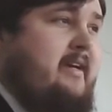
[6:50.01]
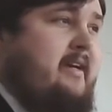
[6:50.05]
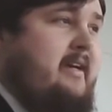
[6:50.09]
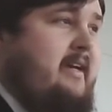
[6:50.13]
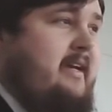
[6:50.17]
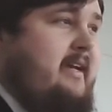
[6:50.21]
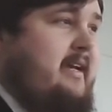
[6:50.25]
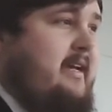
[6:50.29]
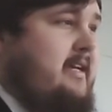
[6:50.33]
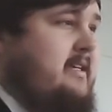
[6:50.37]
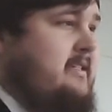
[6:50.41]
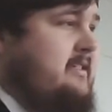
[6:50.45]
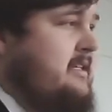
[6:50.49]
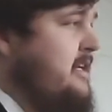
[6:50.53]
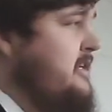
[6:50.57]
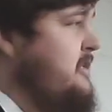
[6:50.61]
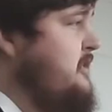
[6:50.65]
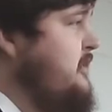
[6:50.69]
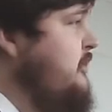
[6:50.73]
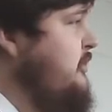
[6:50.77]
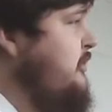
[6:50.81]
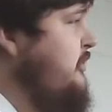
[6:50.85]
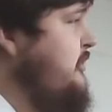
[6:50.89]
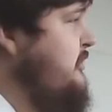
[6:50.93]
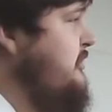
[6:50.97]
He says
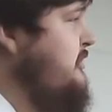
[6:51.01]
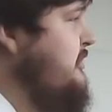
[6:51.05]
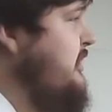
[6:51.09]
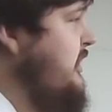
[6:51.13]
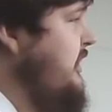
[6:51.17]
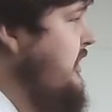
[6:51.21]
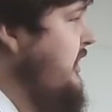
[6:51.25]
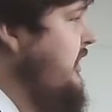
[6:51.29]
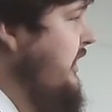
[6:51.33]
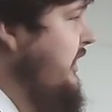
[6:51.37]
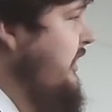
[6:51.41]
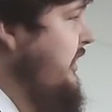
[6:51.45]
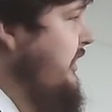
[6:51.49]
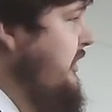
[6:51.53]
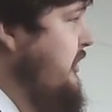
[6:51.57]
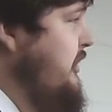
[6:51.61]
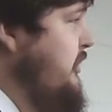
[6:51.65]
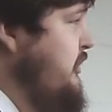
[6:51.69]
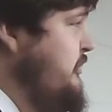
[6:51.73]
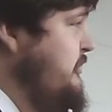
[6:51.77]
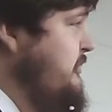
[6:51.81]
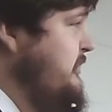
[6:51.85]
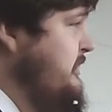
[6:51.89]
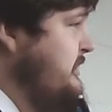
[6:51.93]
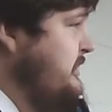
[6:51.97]
whose uh,
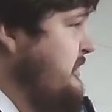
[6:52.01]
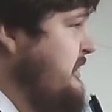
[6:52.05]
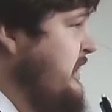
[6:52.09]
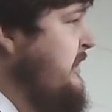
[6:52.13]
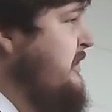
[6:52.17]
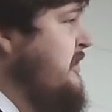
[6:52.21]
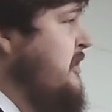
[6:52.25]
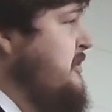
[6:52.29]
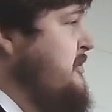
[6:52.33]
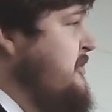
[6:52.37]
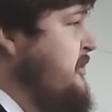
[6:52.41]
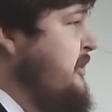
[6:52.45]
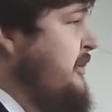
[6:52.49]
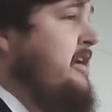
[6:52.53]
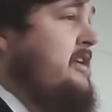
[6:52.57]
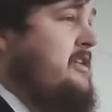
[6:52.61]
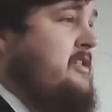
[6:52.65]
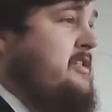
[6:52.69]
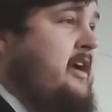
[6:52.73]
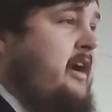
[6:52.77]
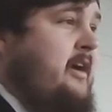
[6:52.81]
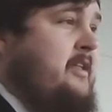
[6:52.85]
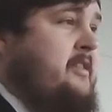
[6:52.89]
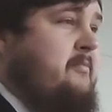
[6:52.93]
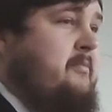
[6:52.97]
whose signature is
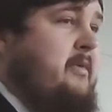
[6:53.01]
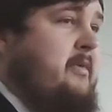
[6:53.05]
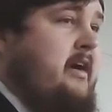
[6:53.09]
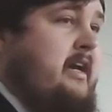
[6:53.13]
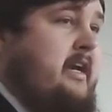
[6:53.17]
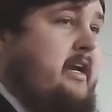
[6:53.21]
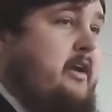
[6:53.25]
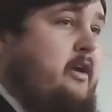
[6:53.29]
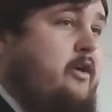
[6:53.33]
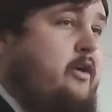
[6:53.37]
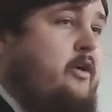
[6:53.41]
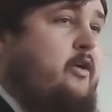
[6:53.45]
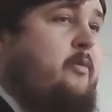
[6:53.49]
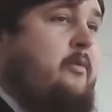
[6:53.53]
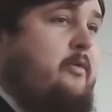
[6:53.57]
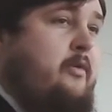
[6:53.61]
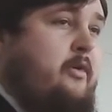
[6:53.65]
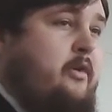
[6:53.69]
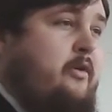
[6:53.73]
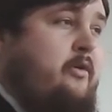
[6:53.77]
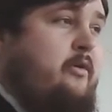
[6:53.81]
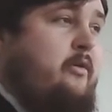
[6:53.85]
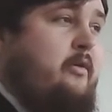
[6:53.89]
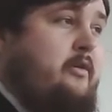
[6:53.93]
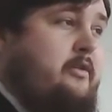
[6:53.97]
on the money. Who
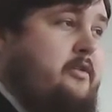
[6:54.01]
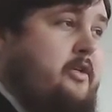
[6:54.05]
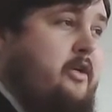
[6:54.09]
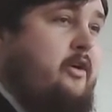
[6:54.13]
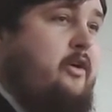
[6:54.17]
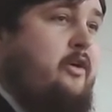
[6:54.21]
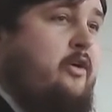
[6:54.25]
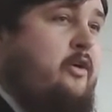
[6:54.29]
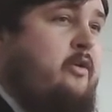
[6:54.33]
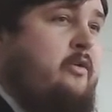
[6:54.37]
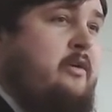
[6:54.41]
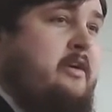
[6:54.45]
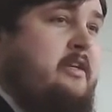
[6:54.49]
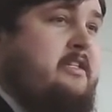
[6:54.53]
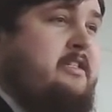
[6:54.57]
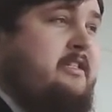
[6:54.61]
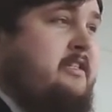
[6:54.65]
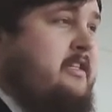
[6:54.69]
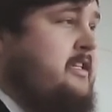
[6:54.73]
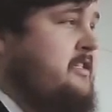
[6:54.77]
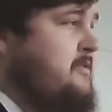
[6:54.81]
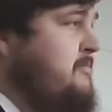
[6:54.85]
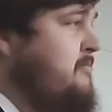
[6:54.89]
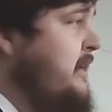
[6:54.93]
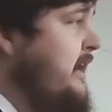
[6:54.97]
who to who does
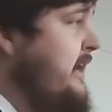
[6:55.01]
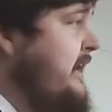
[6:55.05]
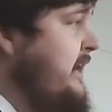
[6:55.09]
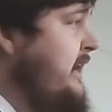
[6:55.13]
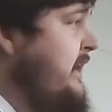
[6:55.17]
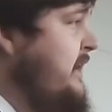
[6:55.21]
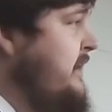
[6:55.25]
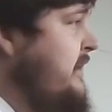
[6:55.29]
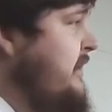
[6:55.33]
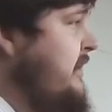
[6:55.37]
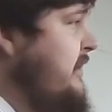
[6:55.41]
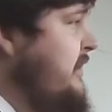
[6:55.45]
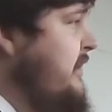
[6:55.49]
this money